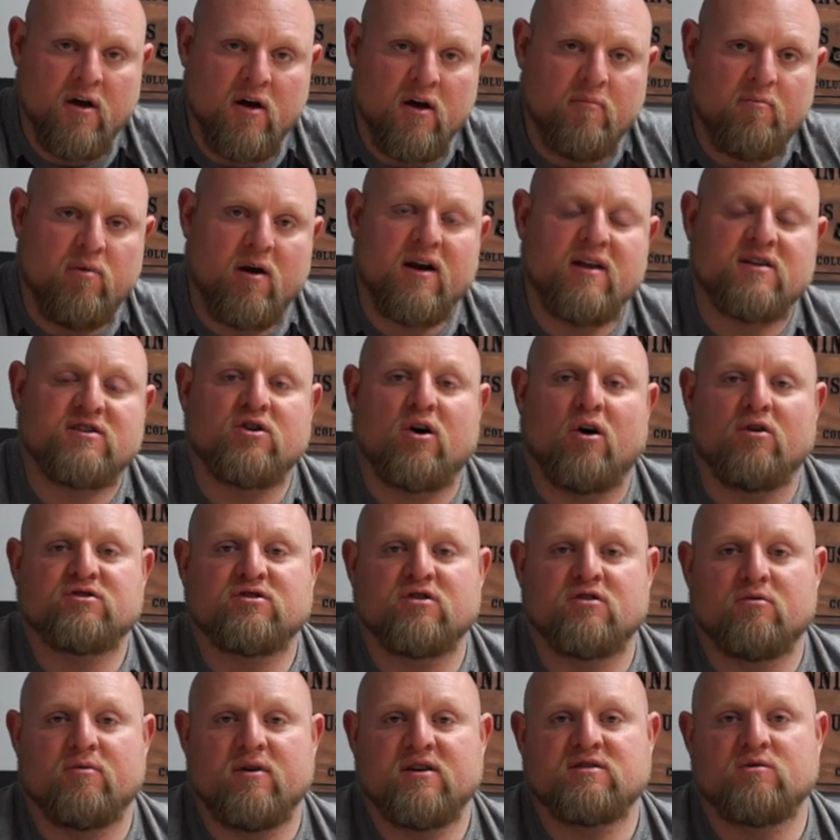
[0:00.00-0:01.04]
But it's also
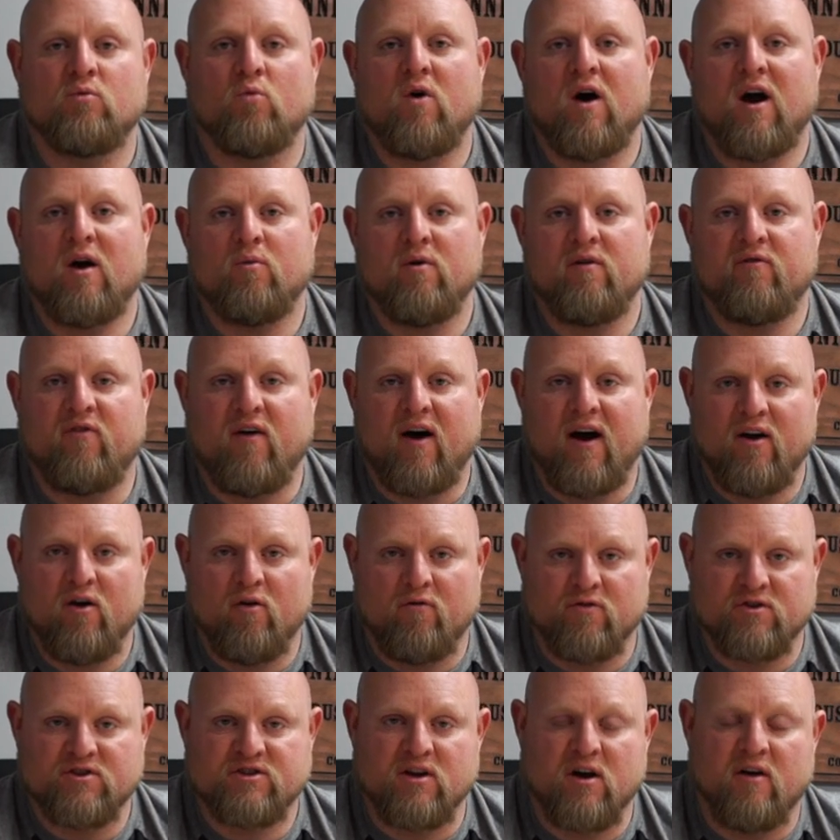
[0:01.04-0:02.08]
the reason why we fight
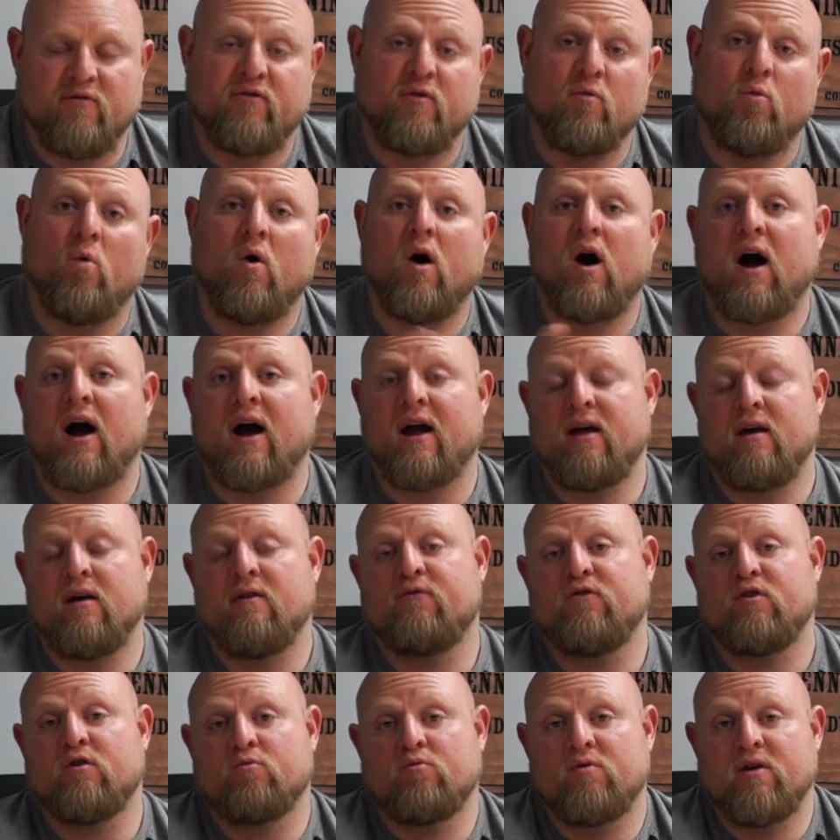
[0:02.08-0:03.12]
over stuff and why,
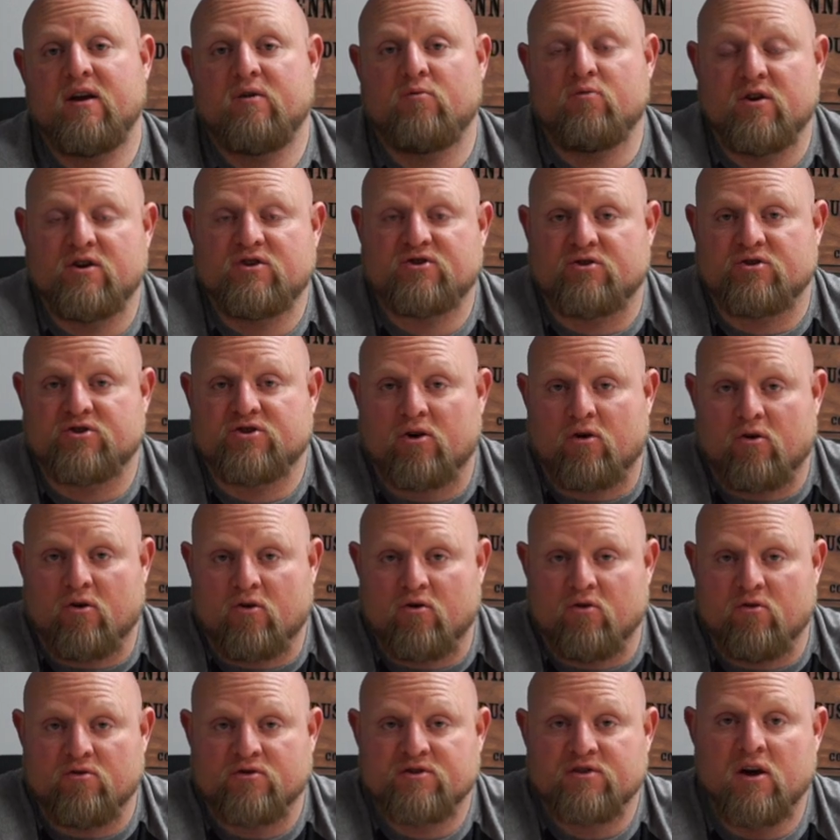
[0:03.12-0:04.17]
if you read research
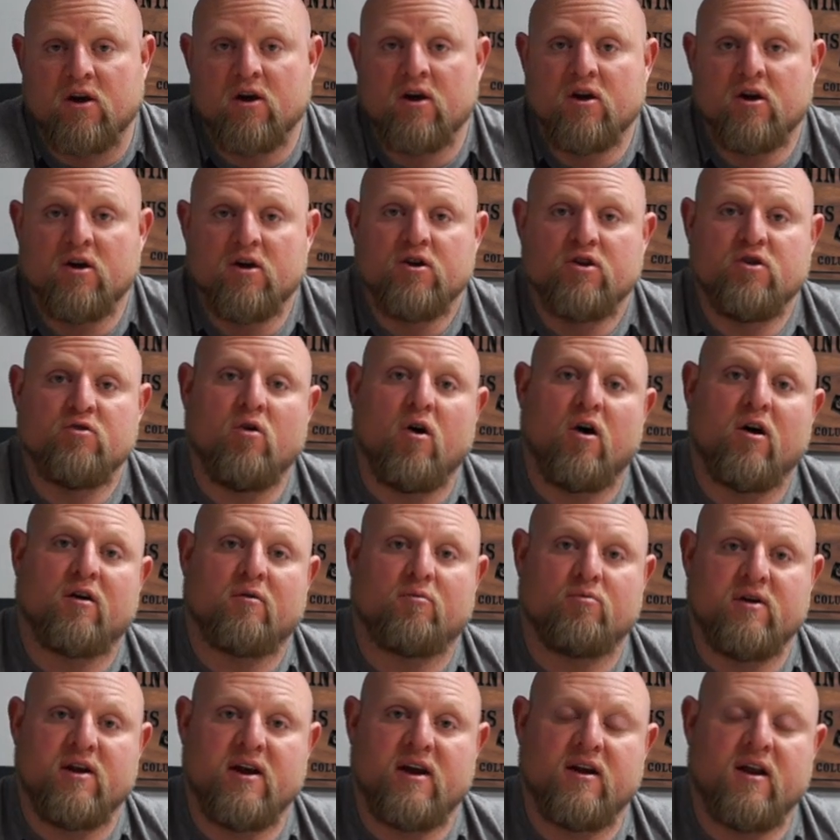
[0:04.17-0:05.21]
articles, you ought to
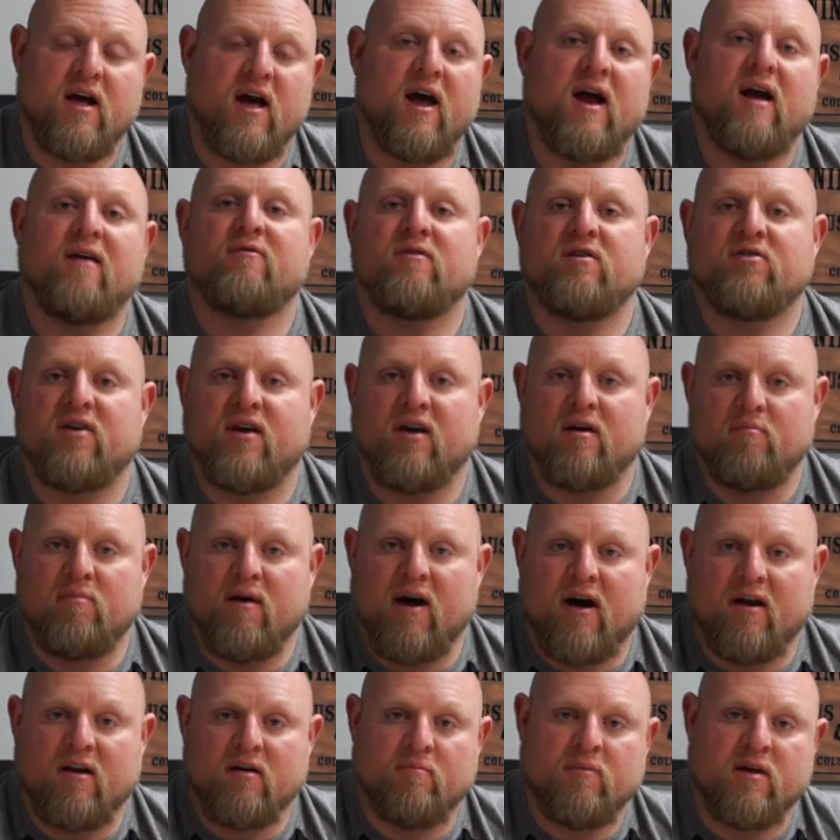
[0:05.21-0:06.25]
read everything
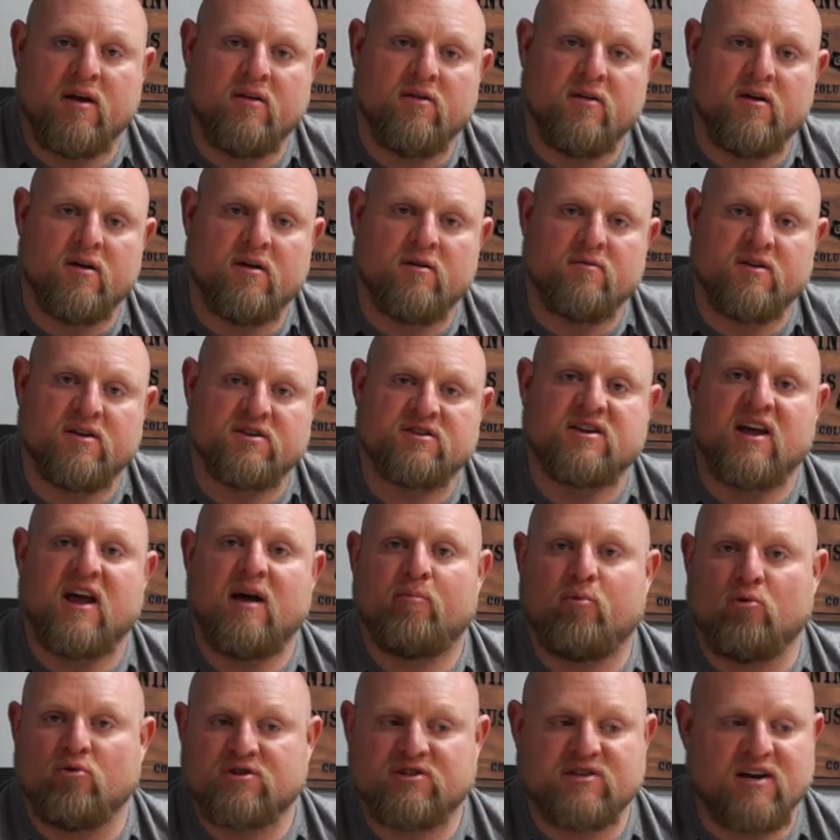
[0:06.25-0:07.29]
about them and the, the
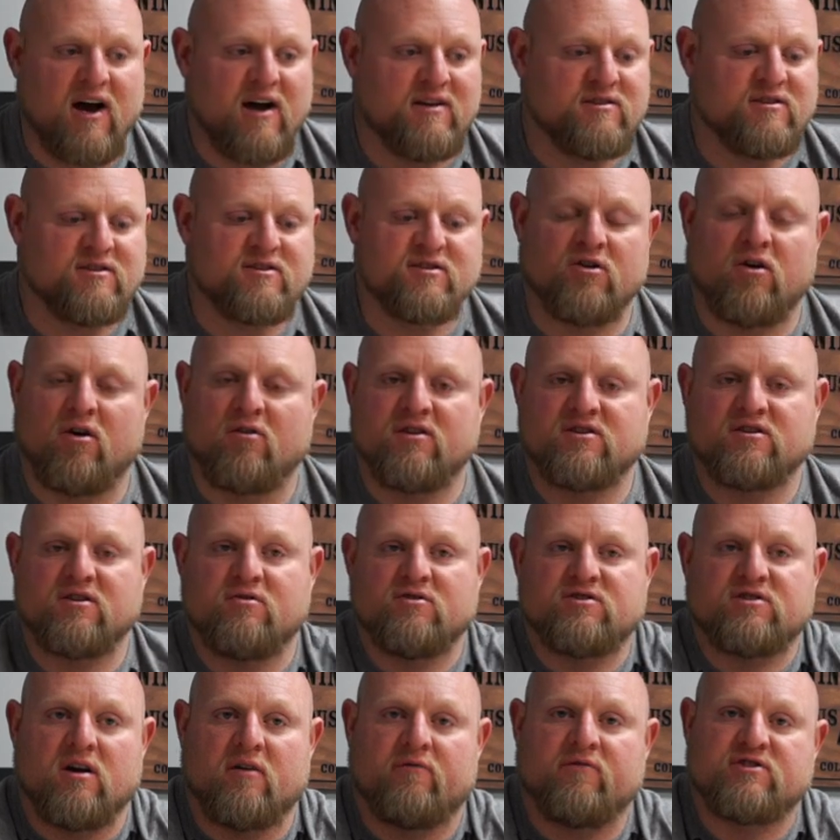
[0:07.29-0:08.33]
sample sizes and all this other
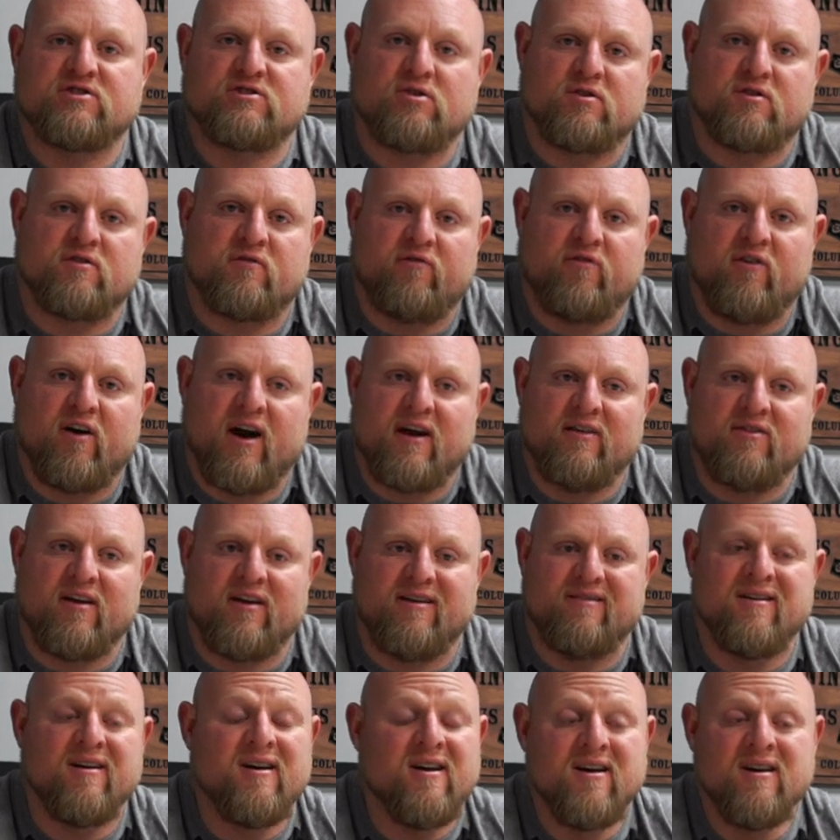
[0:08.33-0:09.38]
stuff and start to find
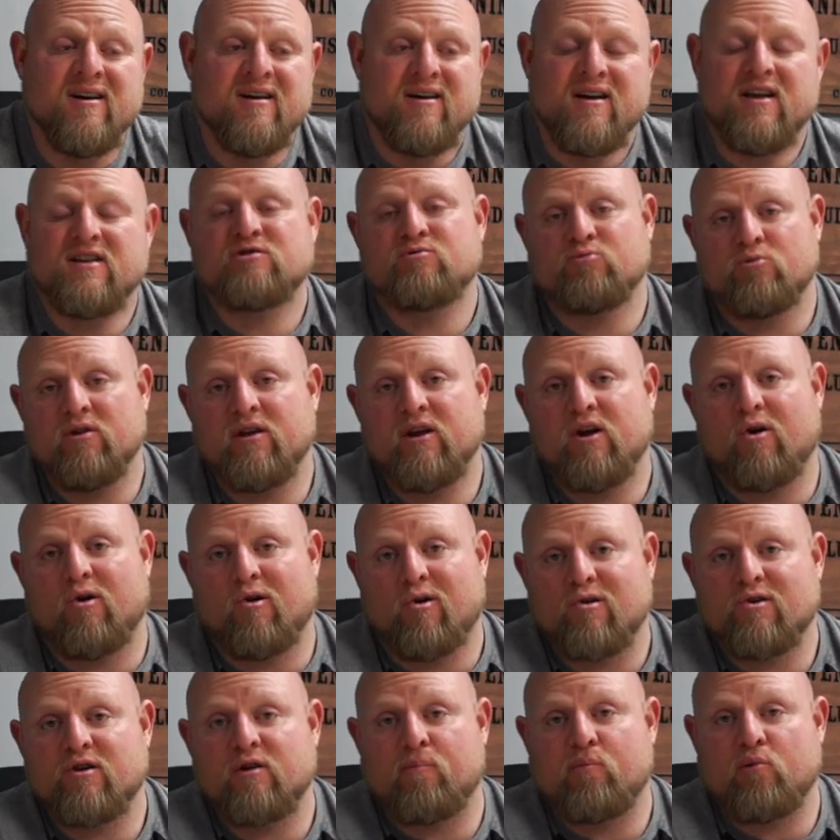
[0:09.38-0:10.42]
that it's really
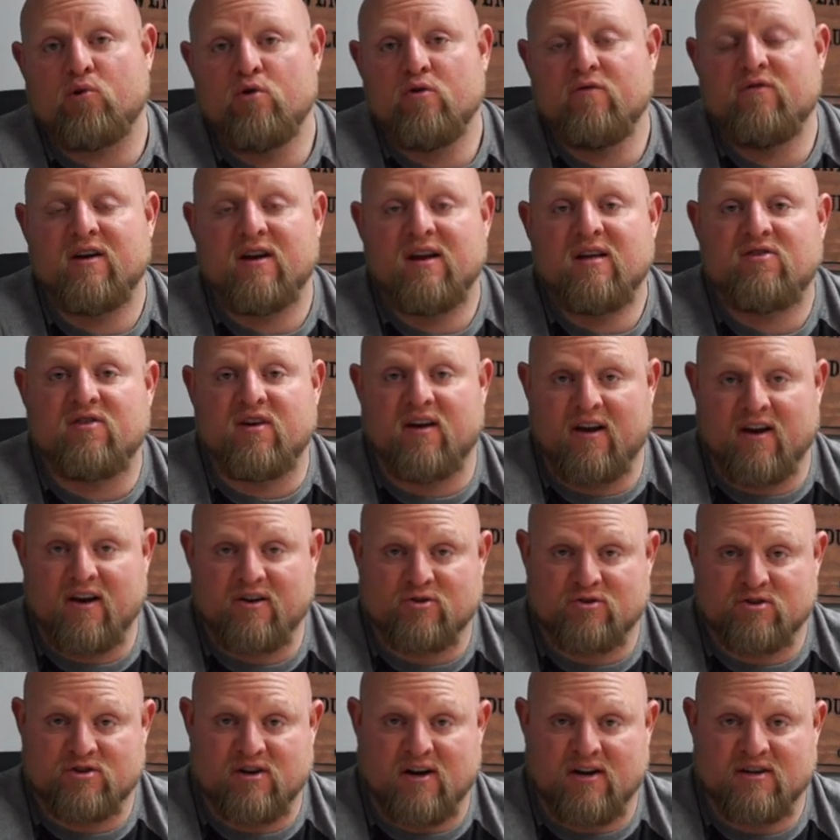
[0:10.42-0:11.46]
hard to prove anything
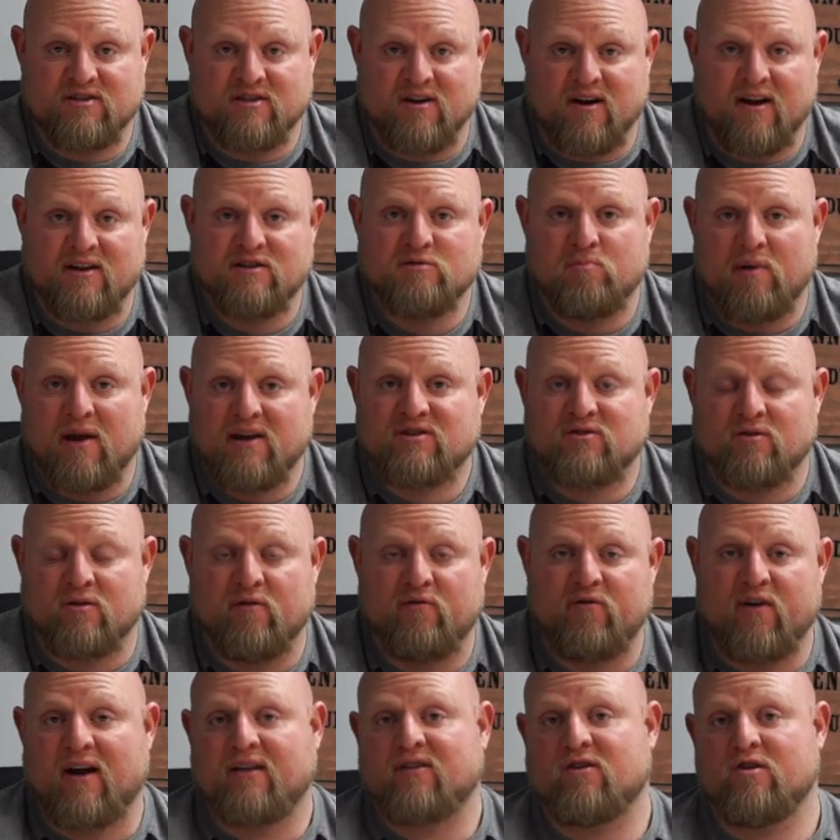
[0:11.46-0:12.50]
exercise science based on the
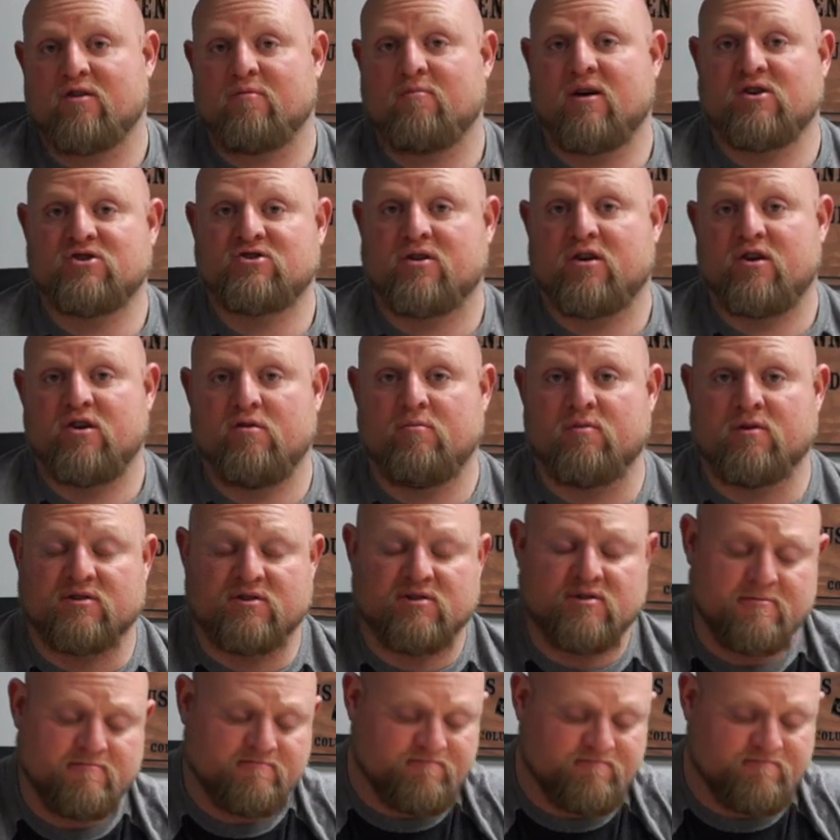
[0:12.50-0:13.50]
fact that you're measuring humans.